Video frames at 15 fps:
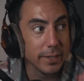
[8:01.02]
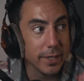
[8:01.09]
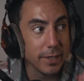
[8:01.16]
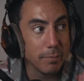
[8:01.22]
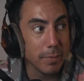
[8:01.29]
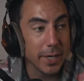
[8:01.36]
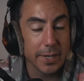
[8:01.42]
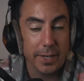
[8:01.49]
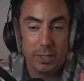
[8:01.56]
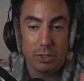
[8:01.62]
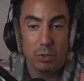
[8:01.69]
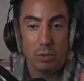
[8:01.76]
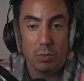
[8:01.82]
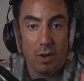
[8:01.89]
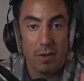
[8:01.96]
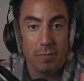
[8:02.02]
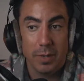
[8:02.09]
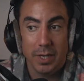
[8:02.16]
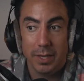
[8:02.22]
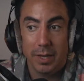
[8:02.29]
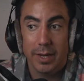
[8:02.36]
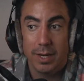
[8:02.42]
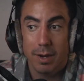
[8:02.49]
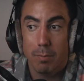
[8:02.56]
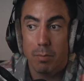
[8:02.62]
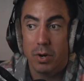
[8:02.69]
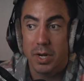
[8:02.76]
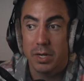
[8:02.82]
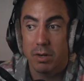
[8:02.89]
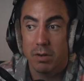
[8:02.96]
in bed next to his wife being like, I'm
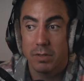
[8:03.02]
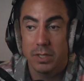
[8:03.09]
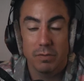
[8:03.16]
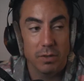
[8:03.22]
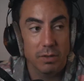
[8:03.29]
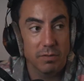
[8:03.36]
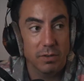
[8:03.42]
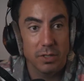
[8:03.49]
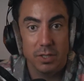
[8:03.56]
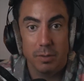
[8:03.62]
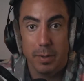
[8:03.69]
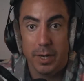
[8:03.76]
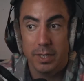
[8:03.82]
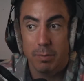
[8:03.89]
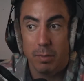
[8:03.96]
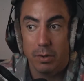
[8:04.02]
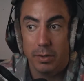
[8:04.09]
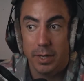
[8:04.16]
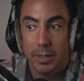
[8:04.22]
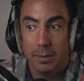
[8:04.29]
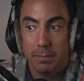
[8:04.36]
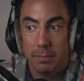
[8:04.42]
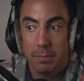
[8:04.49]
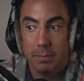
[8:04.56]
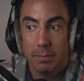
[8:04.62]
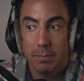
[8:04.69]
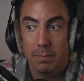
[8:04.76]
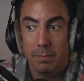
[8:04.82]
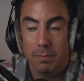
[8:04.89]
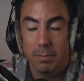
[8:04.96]
pretty nervous for the first debate tomorrow night.
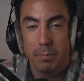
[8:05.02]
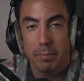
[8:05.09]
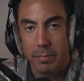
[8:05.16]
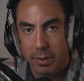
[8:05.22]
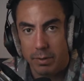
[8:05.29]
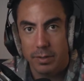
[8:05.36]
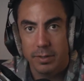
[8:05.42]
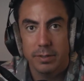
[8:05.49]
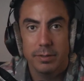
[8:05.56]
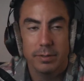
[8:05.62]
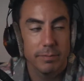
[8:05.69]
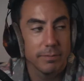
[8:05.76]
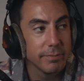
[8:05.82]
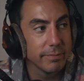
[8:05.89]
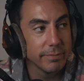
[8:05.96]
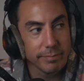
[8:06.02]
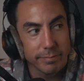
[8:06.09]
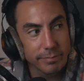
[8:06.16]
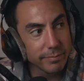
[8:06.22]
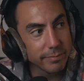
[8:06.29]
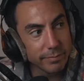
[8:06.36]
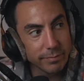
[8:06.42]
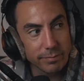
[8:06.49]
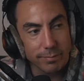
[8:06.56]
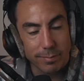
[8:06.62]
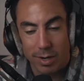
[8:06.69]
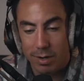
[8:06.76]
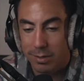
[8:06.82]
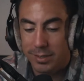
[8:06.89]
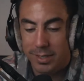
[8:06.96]
Bars.
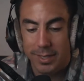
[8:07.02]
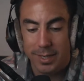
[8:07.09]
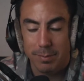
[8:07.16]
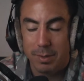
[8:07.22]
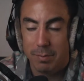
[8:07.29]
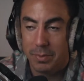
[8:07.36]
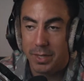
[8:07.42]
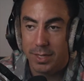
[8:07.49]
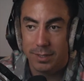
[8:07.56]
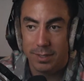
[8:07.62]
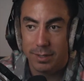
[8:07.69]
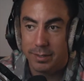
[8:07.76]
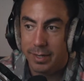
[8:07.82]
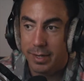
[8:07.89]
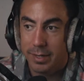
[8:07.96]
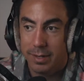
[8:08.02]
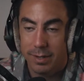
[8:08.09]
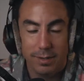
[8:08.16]
I keep them things on deck.